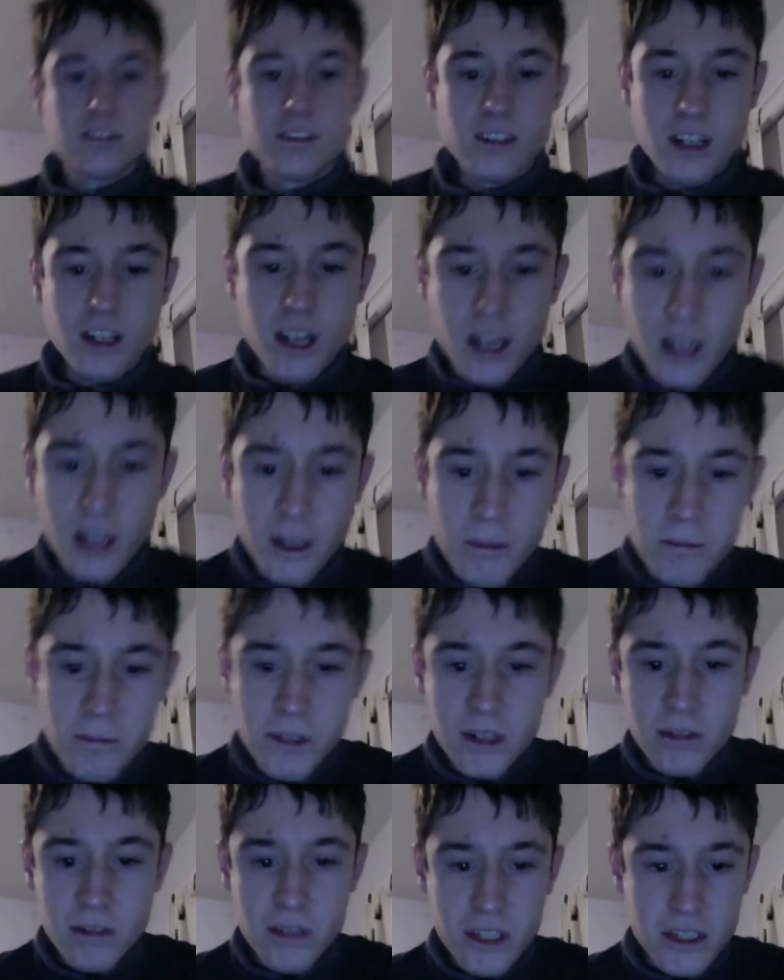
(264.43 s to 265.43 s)
I'm
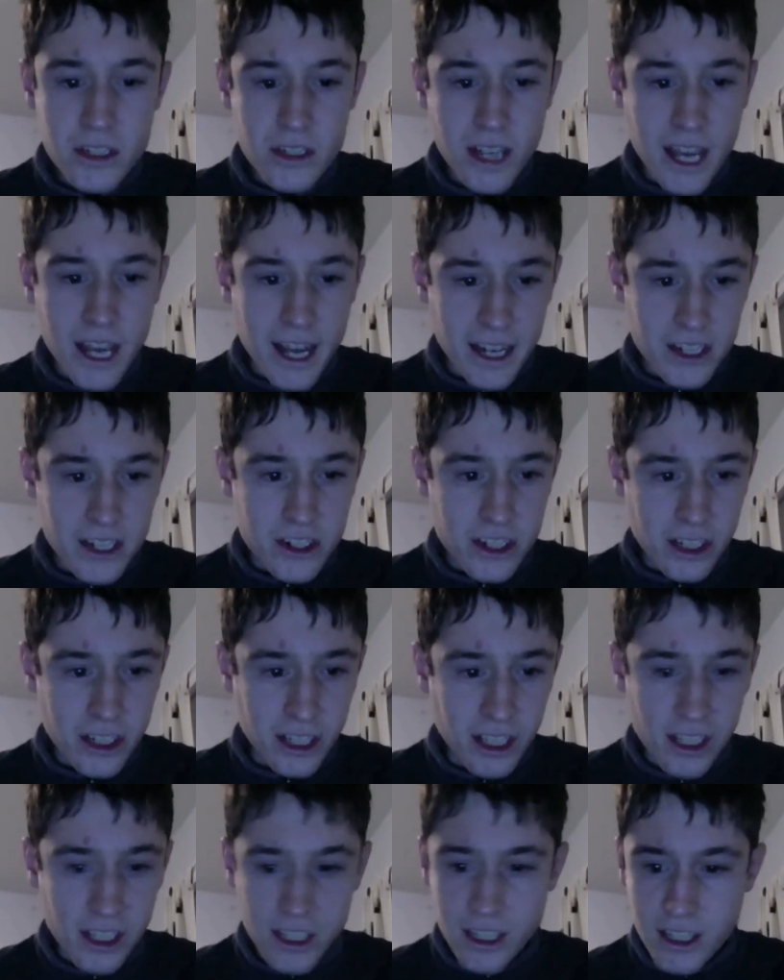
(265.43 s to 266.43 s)
going to
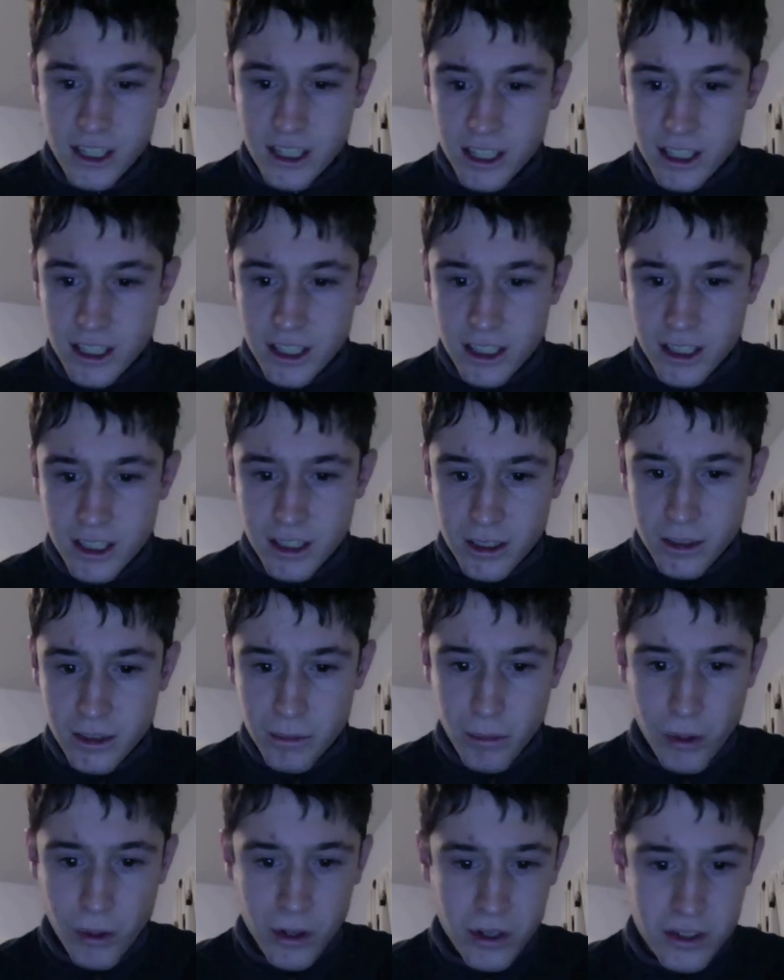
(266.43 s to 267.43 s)
actually
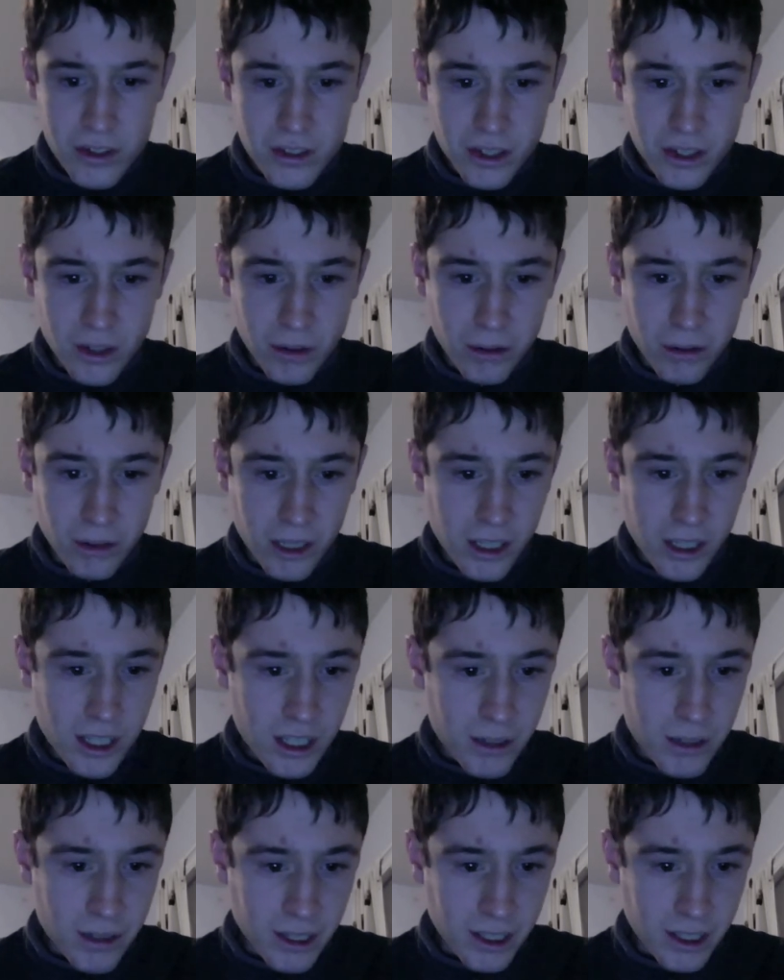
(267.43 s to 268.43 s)
pause really
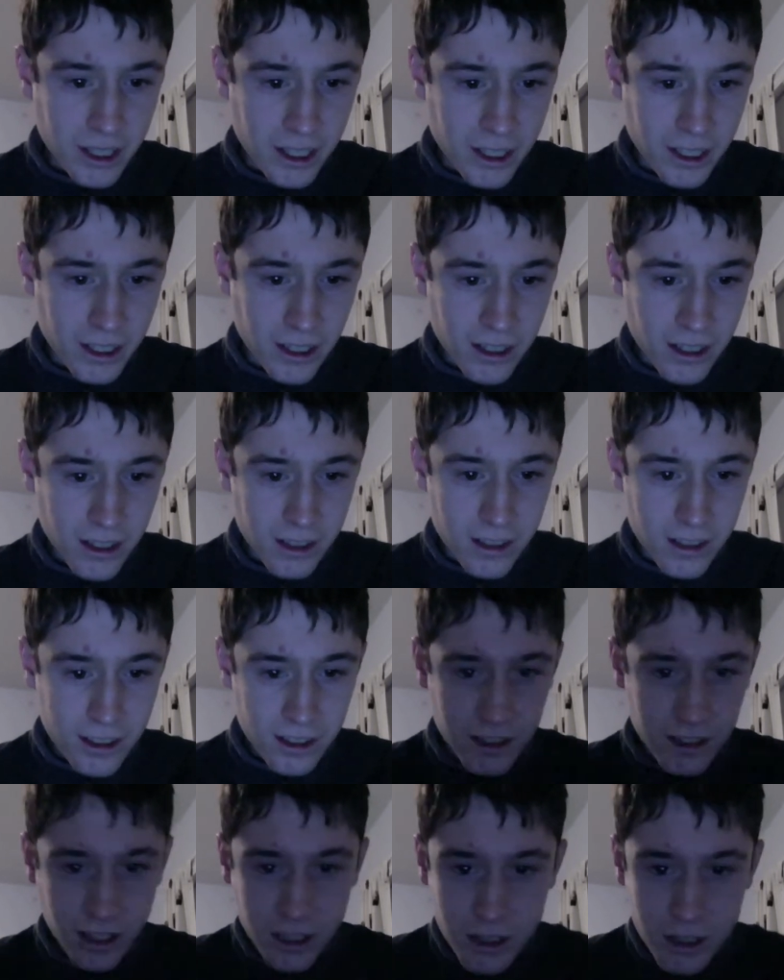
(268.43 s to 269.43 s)
quickly here.
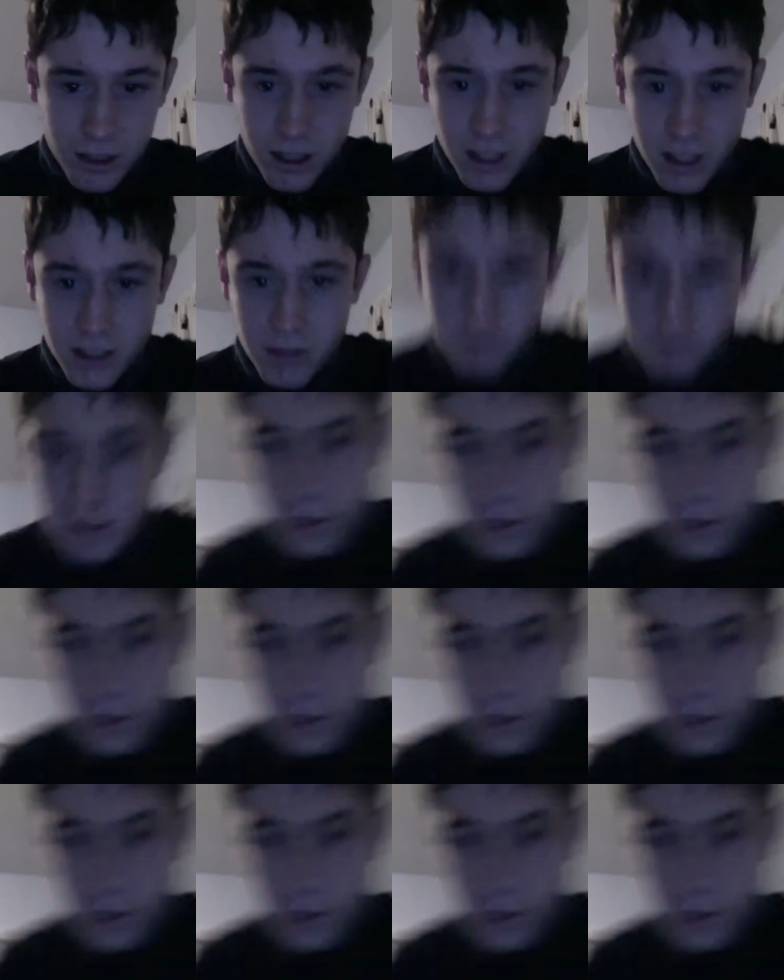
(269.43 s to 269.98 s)
Not the film.